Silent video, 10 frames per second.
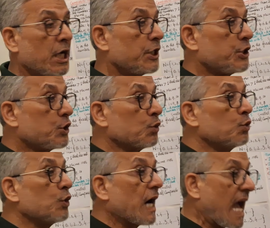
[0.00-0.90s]

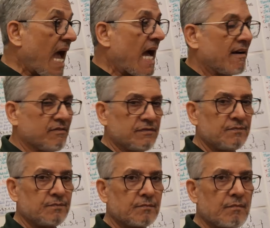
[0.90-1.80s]
You have
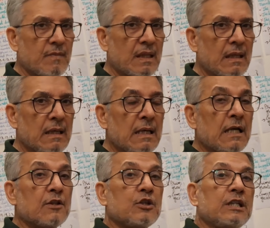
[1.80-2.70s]

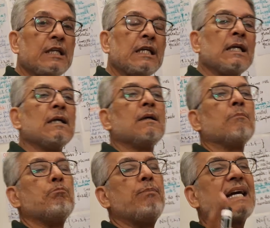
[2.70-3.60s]
the
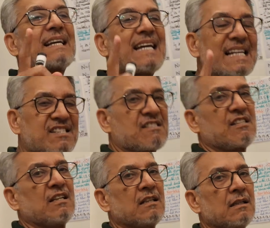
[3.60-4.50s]
biggest